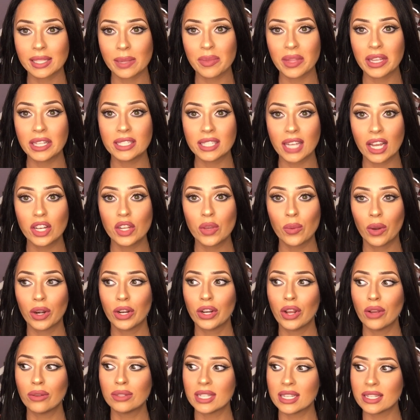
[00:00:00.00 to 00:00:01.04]
something done. You
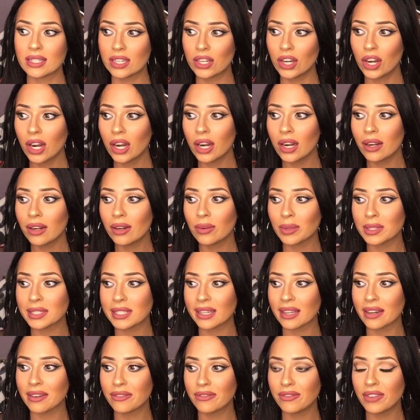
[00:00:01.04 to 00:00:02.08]
want to know, does it hurt?
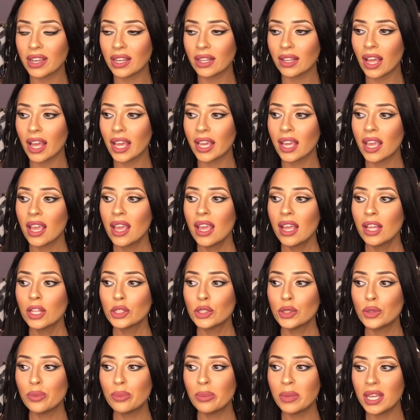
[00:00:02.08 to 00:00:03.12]
What's it going to feel like?
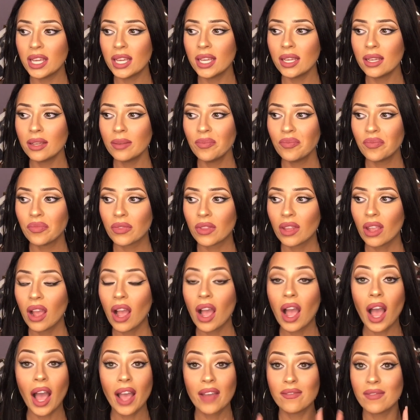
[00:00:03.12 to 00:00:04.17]
To me,
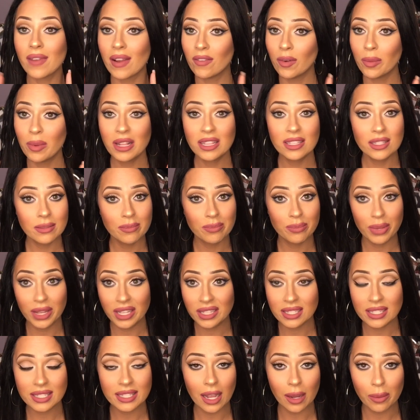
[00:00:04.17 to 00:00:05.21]
I've never
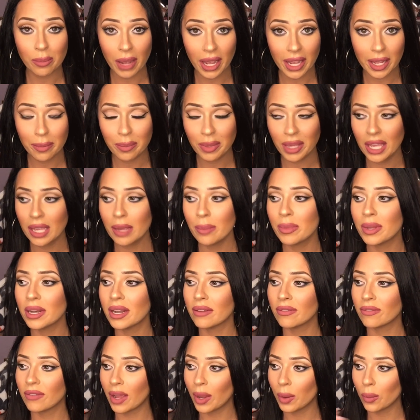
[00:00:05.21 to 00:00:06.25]
been stung by a bee, but
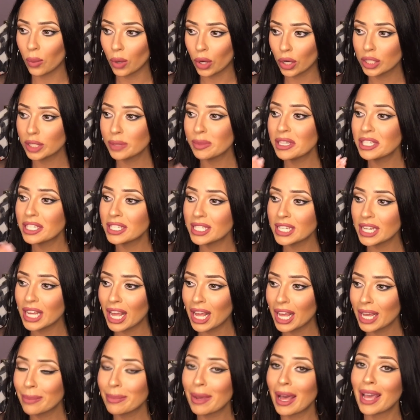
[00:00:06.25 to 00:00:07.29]
if I were to be
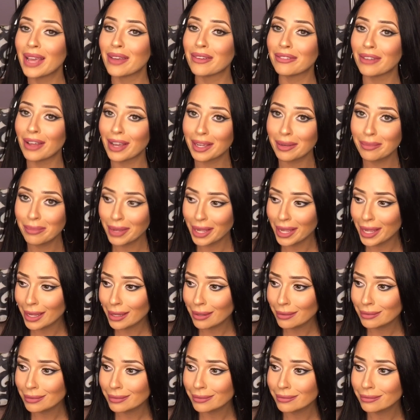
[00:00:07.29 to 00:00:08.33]
stung by a fucking
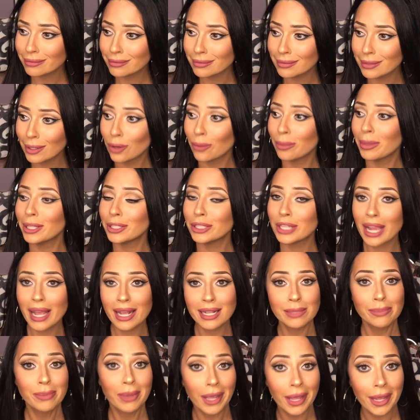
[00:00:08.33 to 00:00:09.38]
bee, little bitch
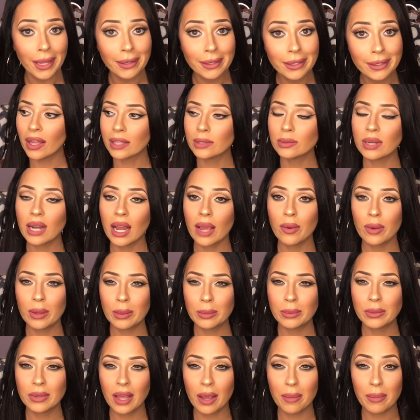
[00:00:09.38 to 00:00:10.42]
ass bee, that's what I
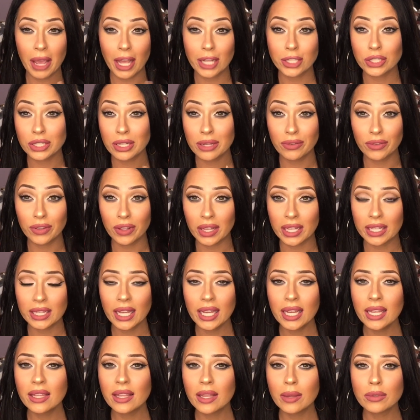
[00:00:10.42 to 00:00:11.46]
would imagine it feeling
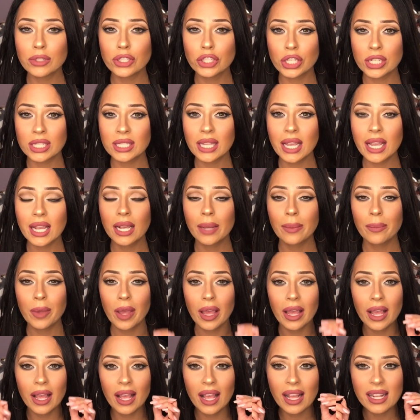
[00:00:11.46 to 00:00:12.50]
like. It was just like
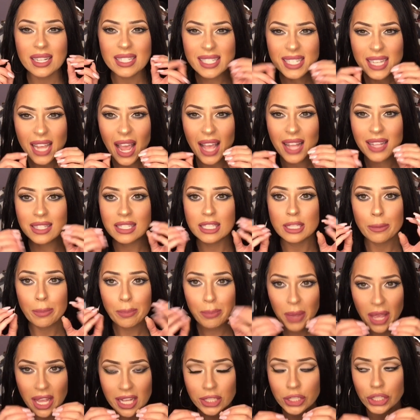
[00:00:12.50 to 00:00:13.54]
intense
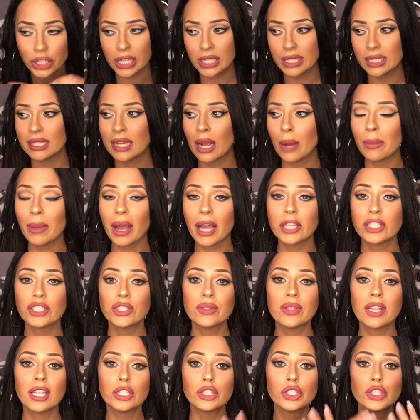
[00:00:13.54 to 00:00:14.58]
pinches. Now mind
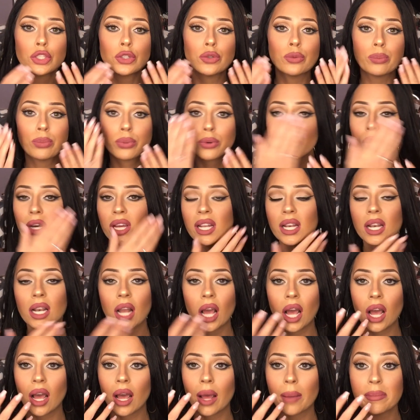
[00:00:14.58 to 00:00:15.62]
you, they do put
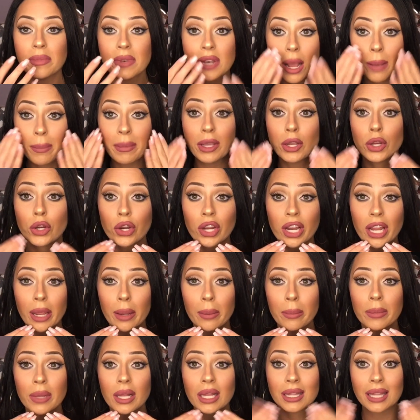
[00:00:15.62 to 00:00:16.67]
numbing
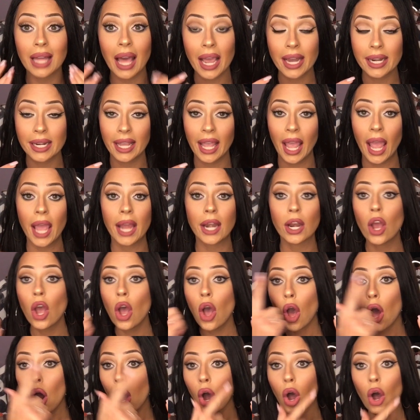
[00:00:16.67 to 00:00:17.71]
cream, lidocaine,
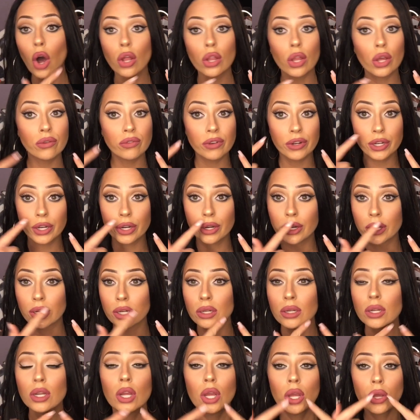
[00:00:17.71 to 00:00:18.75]
all over
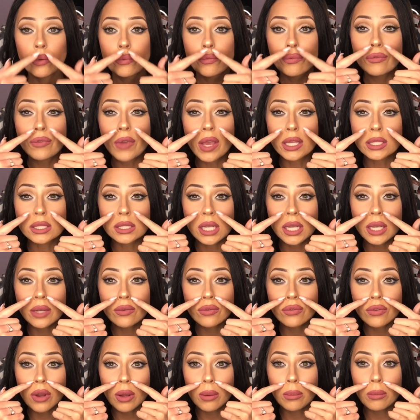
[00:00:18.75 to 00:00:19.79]
your face, like
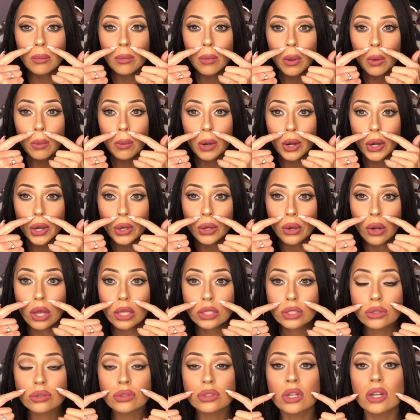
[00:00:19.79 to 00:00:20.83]
from where your
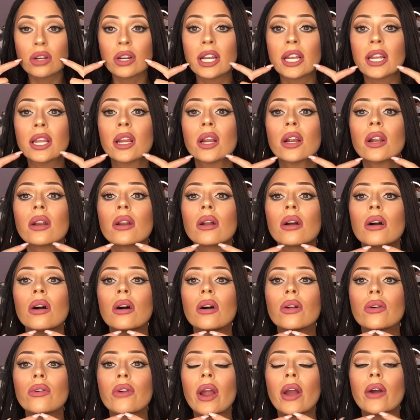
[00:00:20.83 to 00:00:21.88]
nostrils are right here,
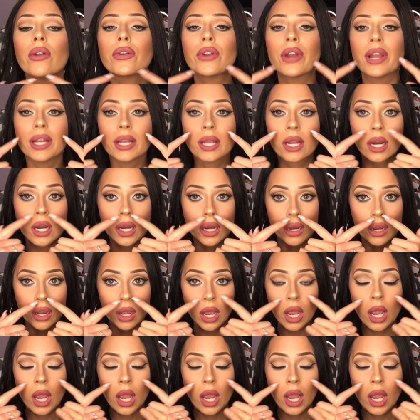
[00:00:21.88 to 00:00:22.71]
all around right here.